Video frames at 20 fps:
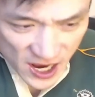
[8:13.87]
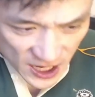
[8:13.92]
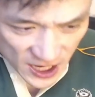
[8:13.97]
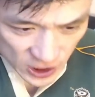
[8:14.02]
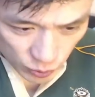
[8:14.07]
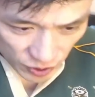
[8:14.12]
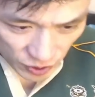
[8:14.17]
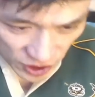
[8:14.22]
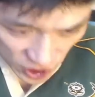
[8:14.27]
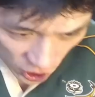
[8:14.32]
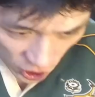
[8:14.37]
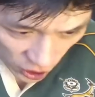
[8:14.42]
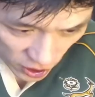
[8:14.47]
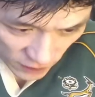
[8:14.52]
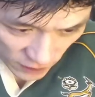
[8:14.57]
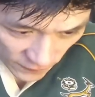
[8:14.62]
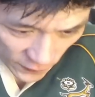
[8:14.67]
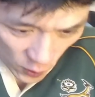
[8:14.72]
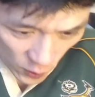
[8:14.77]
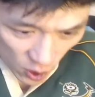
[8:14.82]
He's
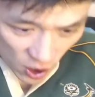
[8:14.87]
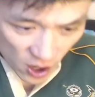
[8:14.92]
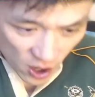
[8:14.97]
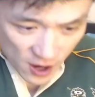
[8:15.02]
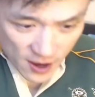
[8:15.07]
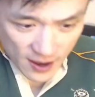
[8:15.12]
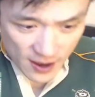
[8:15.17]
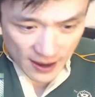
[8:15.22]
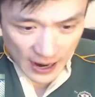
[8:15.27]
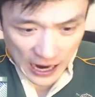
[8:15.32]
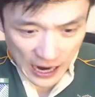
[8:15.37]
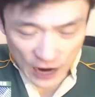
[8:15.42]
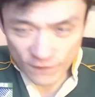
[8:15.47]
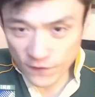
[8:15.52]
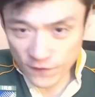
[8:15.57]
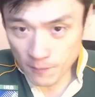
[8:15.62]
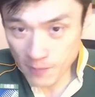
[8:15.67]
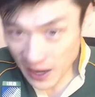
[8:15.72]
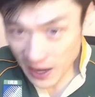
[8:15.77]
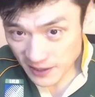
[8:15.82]
returned for
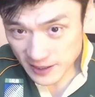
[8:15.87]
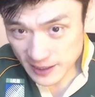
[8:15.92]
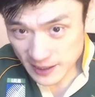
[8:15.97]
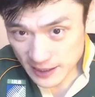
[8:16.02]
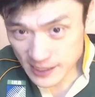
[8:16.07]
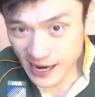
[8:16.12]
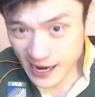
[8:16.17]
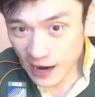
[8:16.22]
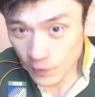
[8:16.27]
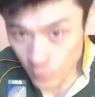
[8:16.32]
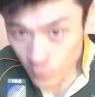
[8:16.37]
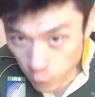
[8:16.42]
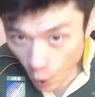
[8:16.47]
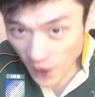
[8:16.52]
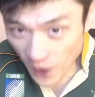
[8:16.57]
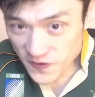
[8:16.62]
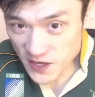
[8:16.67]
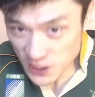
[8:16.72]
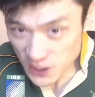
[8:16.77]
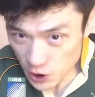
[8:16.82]
Munster and
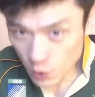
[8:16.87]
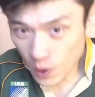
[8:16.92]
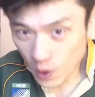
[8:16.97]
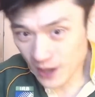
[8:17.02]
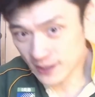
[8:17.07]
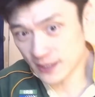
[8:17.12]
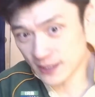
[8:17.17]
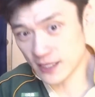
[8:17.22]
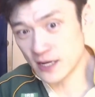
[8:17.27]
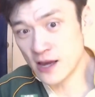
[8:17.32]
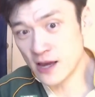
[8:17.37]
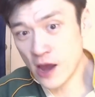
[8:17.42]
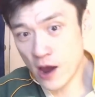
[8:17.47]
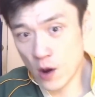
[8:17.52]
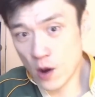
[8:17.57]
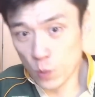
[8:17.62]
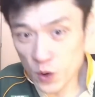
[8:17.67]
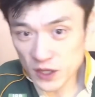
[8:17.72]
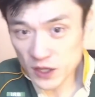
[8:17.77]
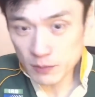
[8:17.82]
won the URC
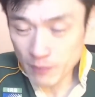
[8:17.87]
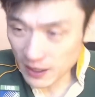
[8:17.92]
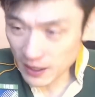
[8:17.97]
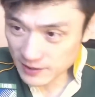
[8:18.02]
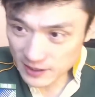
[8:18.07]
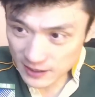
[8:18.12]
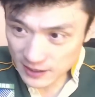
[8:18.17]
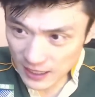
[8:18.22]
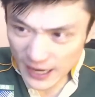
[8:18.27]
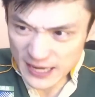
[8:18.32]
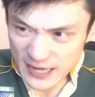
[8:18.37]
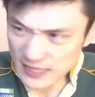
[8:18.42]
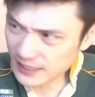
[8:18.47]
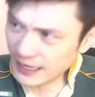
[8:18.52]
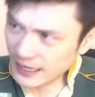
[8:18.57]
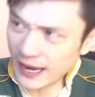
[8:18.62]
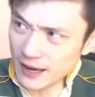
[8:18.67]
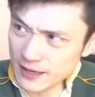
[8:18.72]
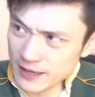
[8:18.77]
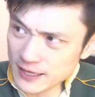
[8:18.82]
with Munster.
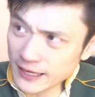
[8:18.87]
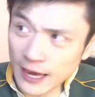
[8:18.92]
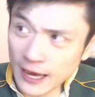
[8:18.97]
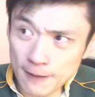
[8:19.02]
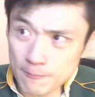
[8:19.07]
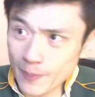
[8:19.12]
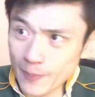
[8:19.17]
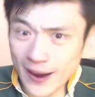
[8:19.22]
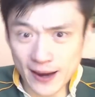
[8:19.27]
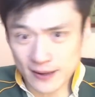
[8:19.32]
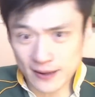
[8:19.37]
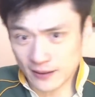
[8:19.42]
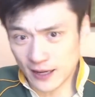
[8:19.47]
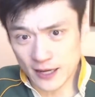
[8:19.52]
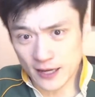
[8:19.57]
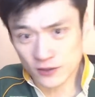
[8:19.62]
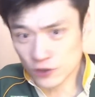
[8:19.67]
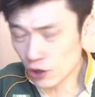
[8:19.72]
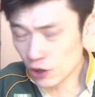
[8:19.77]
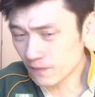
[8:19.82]
He came back
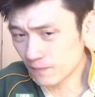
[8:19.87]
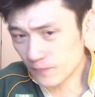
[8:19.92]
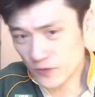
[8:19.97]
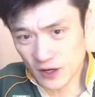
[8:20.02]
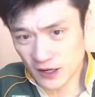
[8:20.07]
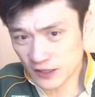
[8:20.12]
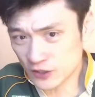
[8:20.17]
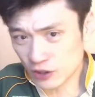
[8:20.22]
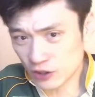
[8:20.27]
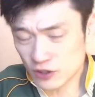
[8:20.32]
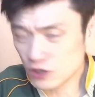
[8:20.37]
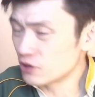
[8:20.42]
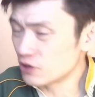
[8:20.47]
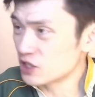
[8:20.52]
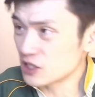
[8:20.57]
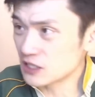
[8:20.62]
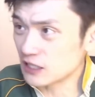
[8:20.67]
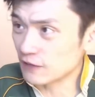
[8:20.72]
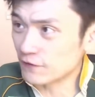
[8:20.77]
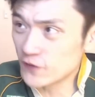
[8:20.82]
like
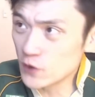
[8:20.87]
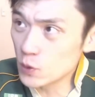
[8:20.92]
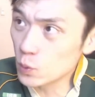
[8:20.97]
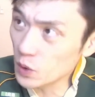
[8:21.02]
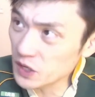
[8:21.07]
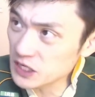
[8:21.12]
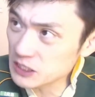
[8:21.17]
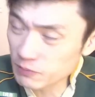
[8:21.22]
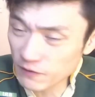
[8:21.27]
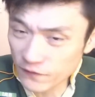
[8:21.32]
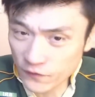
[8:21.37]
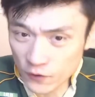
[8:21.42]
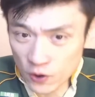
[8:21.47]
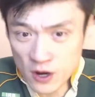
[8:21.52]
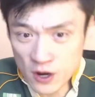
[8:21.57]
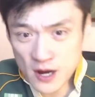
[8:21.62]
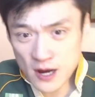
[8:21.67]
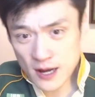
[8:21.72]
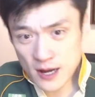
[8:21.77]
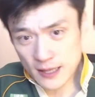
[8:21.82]
just a few weeks before
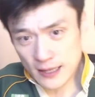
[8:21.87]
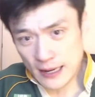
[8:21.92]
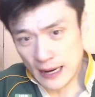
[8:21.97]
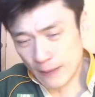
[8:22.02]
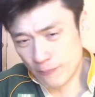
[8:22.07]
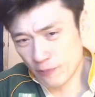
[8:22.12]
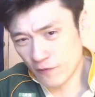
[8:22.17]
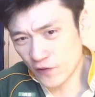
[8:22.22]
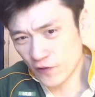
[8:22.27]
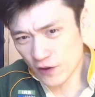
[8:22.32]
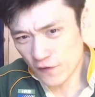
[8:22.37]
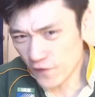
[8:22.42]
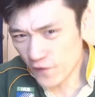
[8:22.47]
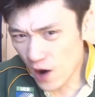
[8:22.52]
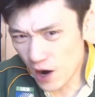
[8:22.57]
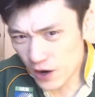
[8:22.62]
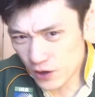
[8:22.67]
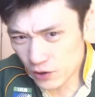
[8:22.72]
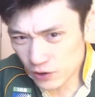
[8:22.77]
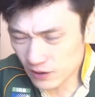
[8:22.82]
the
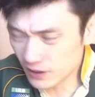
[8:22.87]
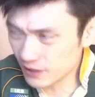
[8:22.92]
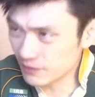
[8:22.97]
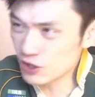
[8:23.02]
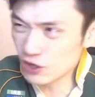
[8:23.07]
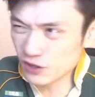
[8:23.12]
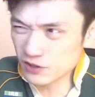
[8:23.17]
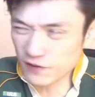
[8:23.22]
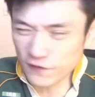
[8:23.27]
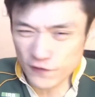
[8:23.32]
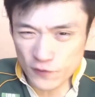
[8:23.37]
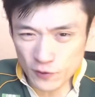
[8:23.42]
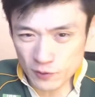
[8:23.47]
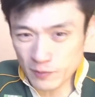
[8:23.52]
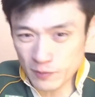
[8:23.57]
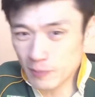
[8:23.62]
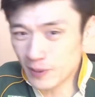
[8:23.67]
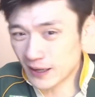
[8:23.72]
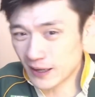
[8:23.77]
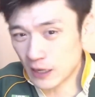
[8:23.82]
final. Not a few,
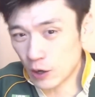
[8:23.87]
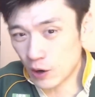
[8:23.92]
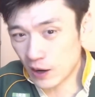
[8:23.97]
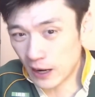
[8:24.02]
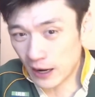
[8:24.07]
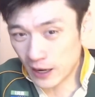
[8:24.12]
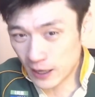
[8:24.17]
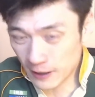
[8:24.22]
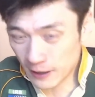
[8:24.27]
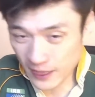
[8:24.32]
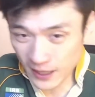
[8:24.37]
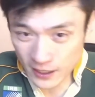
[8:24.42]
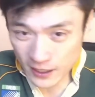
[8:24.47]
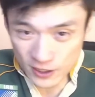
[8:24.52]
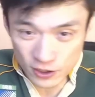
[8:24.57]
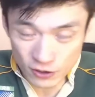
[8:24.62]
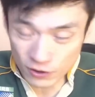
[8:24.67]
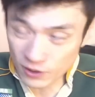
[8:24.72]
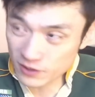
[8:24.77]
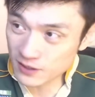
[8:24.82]
maybe like
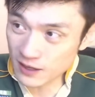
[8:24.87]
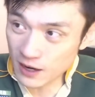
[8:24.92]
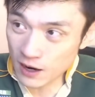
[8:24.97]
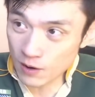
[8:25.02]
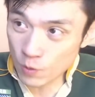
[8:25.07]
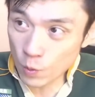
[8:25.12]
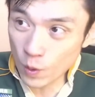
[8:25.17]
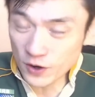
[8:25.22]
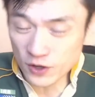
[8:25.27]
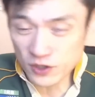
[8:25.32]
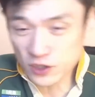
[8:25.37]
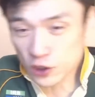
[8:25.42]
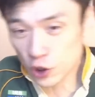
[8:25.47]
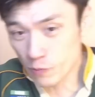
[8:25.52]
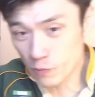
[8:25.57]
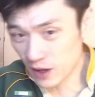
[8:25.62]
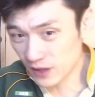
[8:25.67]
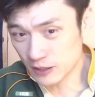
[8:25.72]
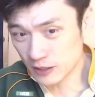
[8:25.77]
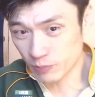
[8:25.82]
1 or 2
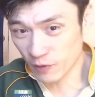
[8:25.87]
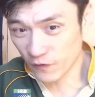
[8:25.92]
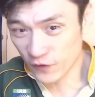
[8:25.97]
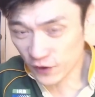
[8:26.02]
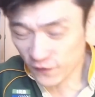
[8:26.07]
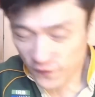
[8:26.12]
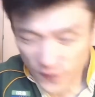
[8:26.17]
months before the